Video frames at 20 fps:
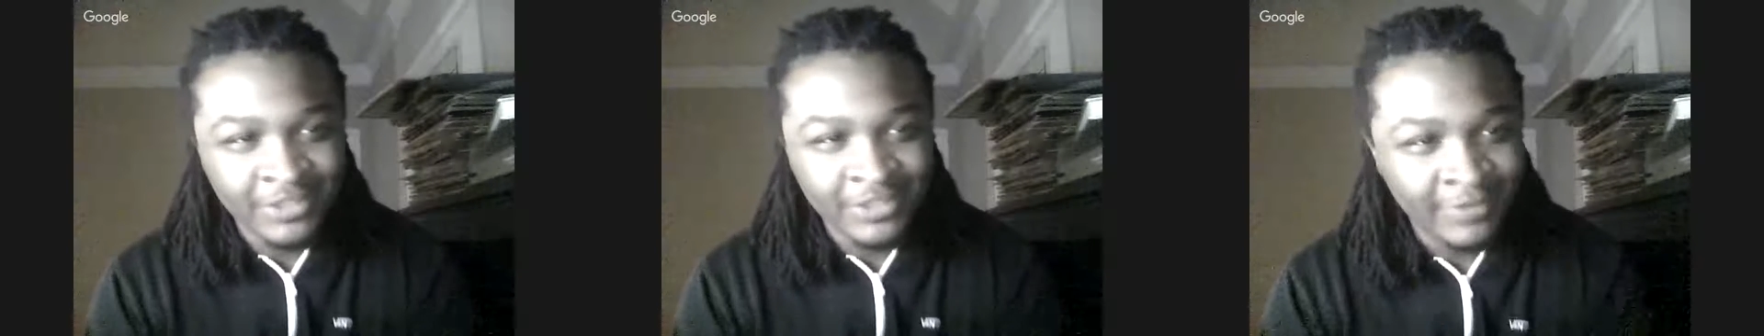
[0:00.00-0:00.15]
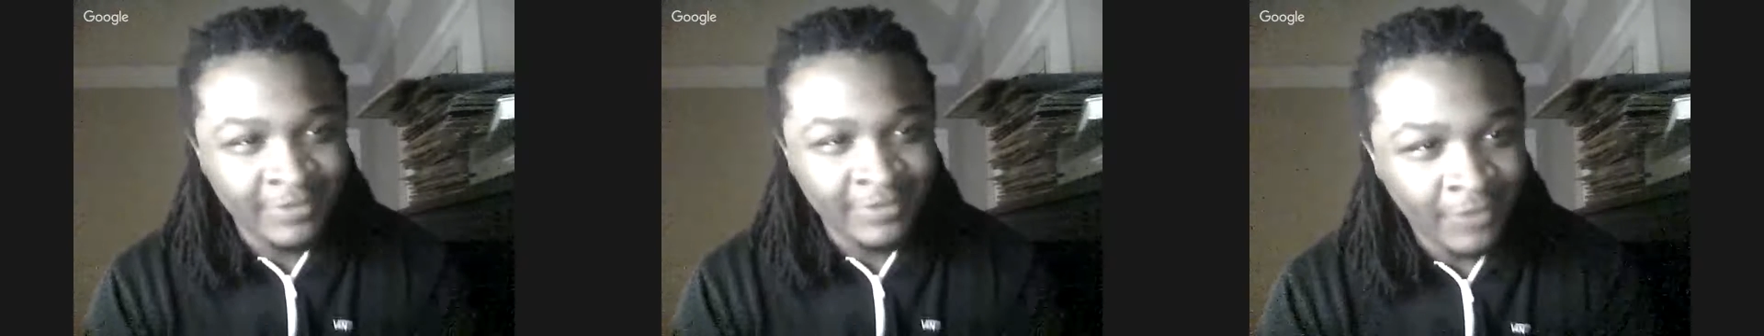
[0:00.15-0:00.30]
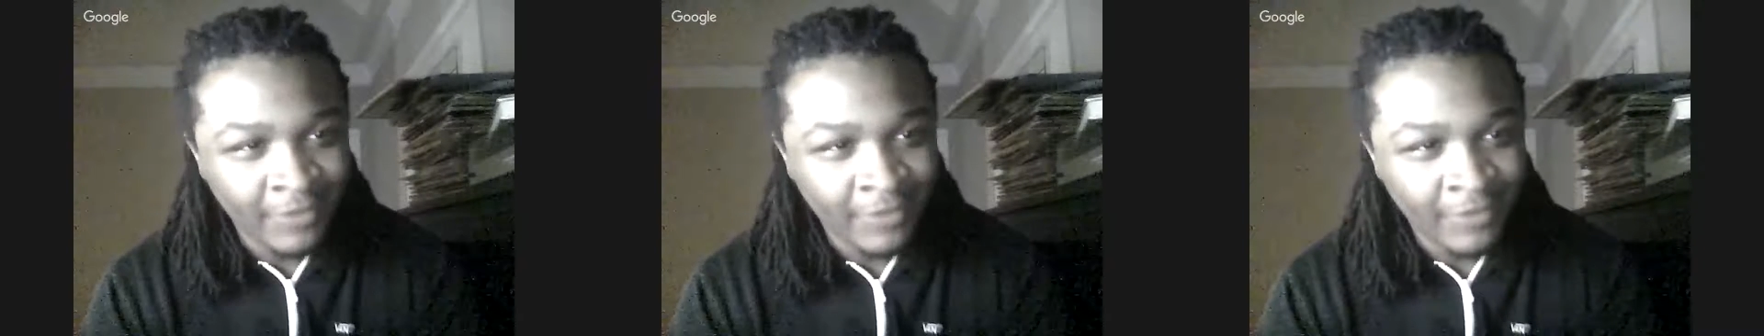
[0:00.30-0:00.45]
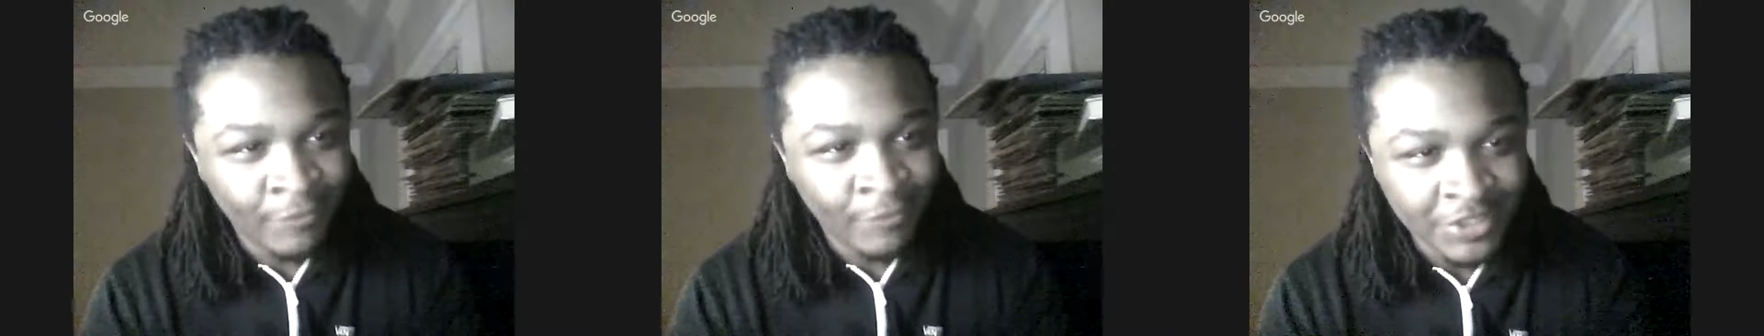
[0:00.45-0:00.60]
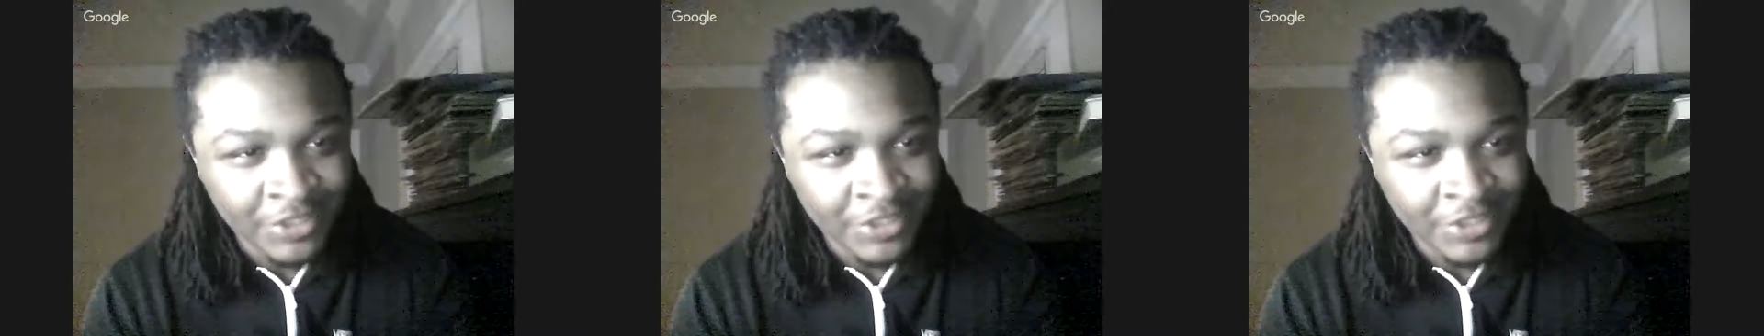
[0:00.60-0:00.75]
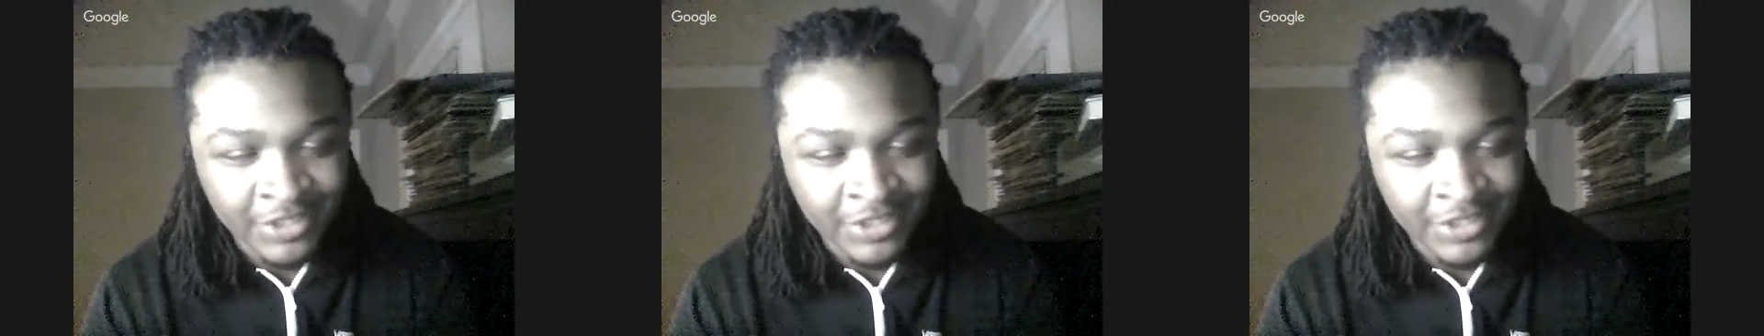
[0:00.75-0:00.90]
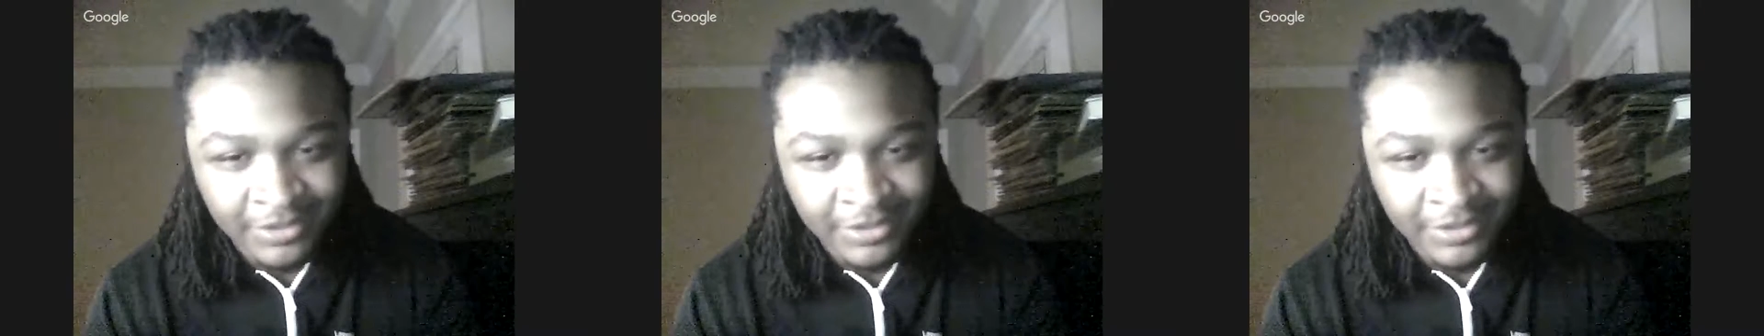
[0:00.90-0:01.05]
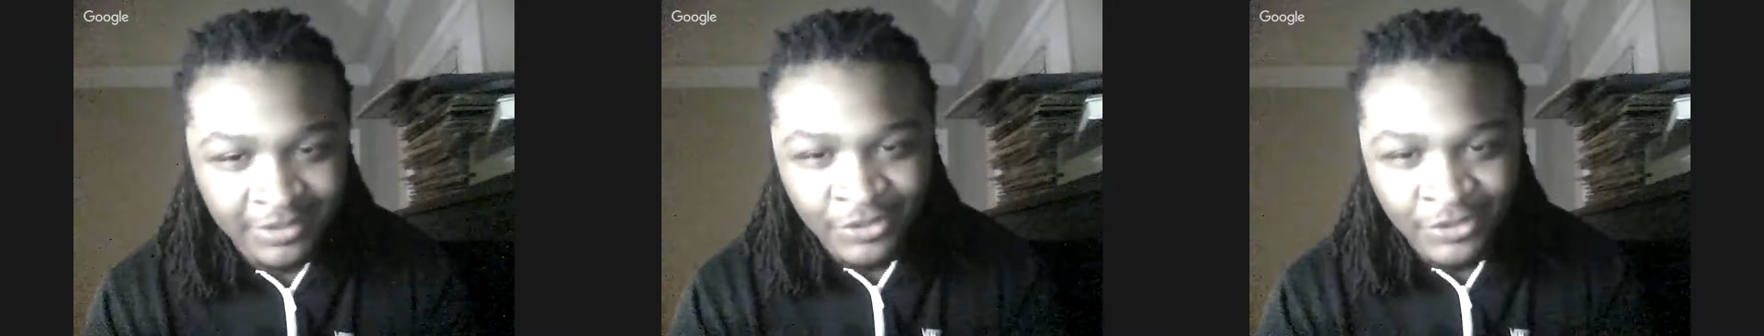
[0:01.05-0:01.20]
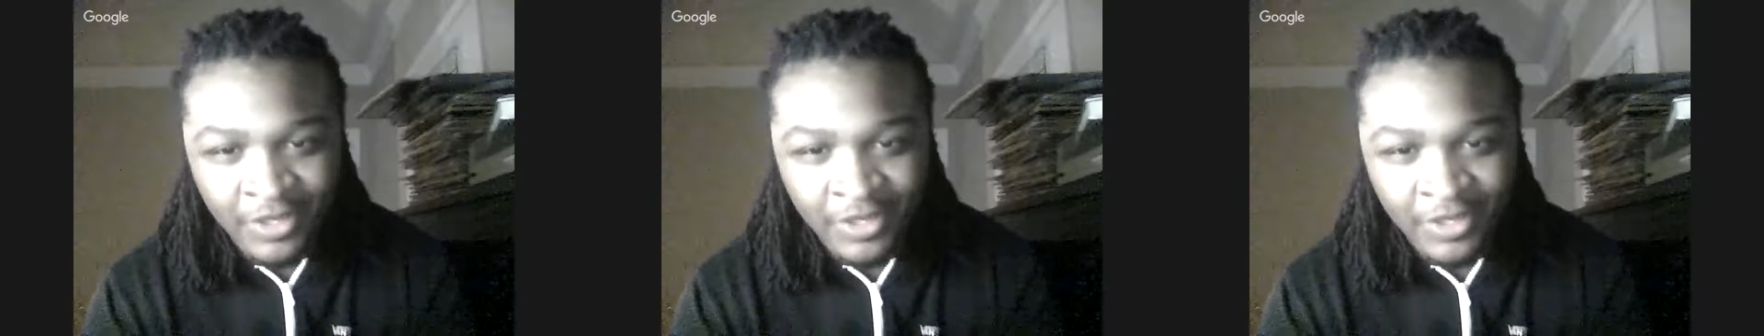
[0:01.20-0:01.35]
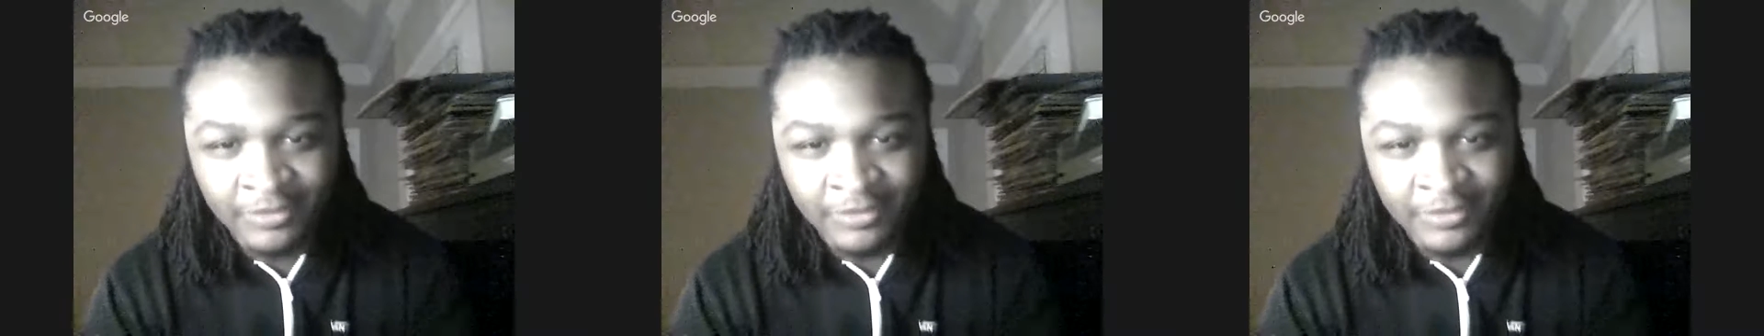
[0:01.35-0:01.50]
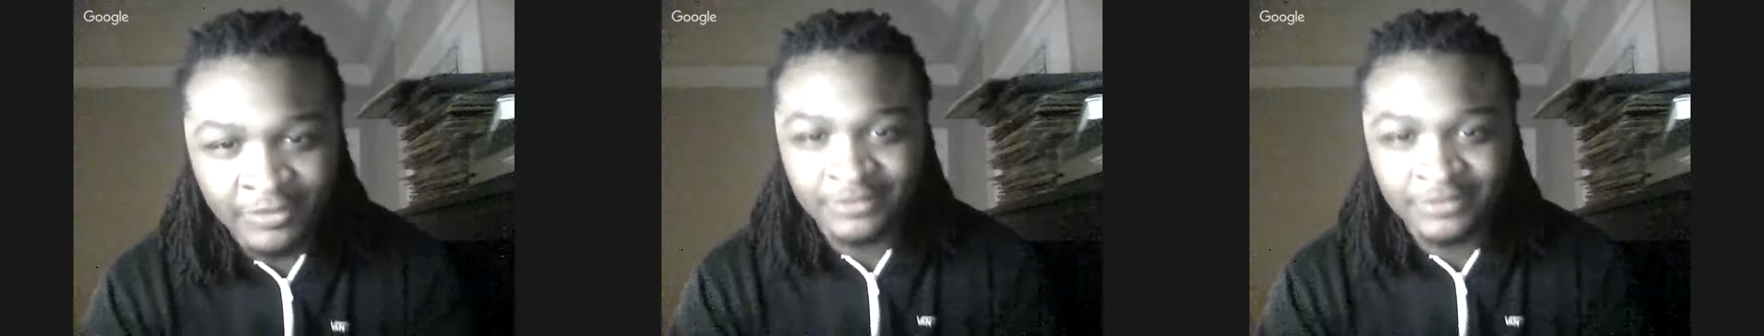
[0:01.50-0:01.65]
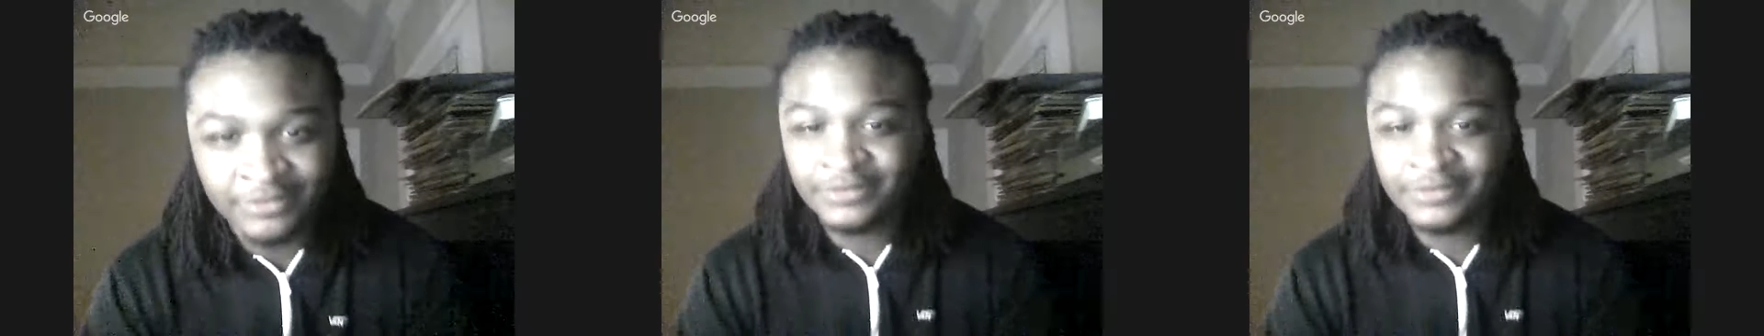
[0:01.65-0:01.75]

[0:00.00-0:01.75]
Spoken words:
it. You know what I mean?